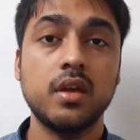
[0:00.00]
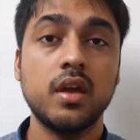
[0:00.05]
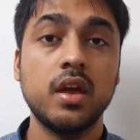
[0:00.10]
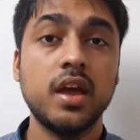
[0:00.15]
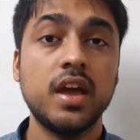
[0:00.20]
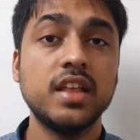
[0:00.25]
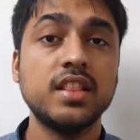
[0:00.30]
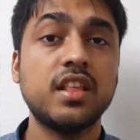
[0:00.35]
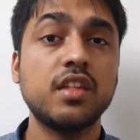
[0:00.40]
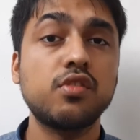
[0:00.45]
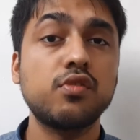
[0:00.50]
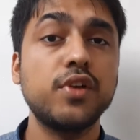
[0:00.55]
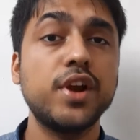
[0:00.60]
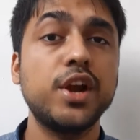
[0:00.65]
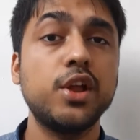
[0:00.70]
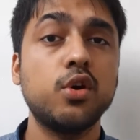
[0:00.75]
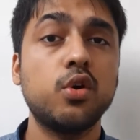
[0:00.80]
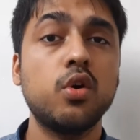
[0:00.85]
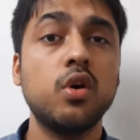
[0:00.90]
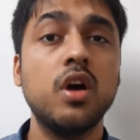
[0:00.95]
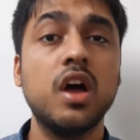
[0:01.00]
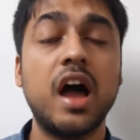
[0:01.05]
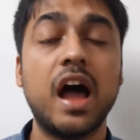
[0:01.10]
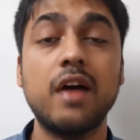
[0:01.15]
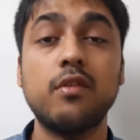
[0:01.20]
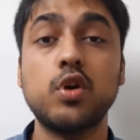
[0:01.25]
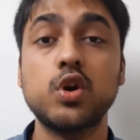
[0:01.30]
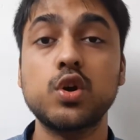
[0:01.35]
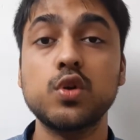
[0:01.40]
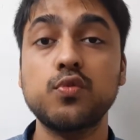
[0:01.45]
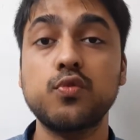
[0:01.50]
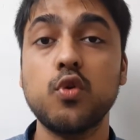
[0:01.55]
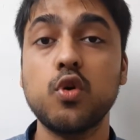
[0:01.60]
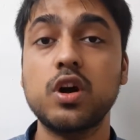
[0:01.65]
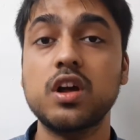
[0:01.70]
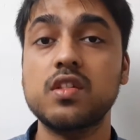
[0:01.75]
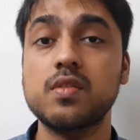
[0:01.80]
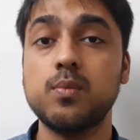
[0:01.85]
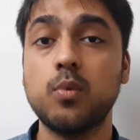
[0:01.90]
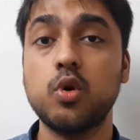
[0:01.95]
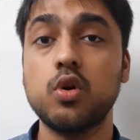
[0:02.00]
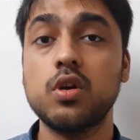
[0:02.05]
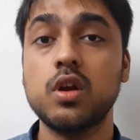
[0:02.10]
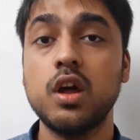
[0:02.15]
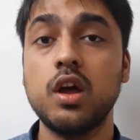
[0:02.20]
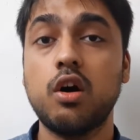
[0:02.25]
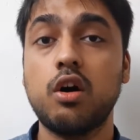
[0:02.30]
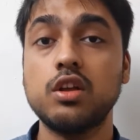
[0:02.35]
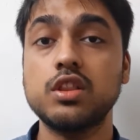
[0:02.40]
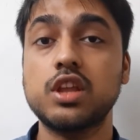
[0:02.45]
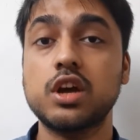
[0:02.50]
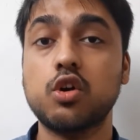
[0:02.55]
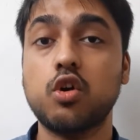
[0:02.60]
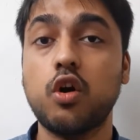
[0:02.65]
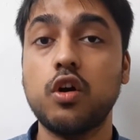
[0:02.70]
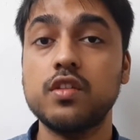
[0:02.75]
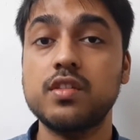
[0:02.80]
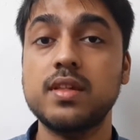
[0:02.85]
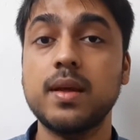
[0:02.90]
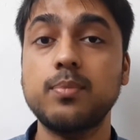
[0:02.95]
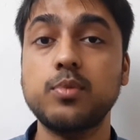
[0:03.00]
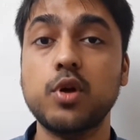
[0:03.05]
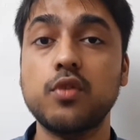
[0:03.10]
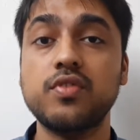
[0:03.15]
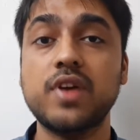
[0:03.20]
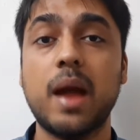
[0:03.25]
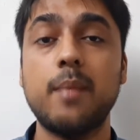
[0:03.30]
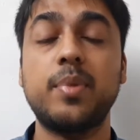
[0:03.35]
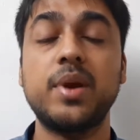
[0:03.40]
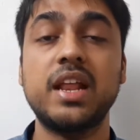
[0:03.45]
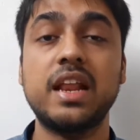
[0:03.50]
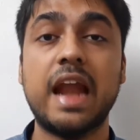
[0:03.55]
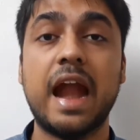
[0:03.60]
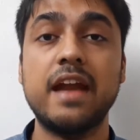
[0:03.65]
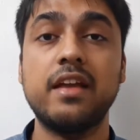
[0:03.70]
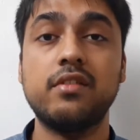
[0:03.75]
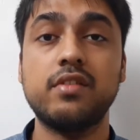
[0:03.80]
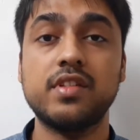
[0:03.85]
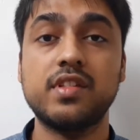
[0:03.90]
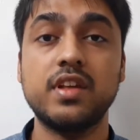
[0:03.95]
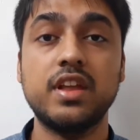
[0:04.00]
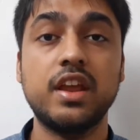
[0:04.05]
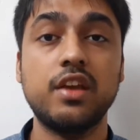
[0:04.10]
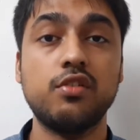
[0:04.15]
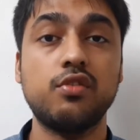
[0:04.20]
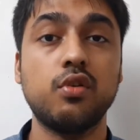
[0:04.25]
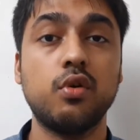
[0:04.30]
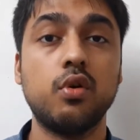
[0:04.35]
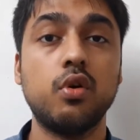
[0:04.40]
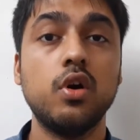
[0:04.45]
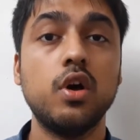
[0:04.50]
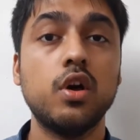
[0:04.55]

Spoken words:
In this video, I want to focus more on the concept of capital adequacy ratio.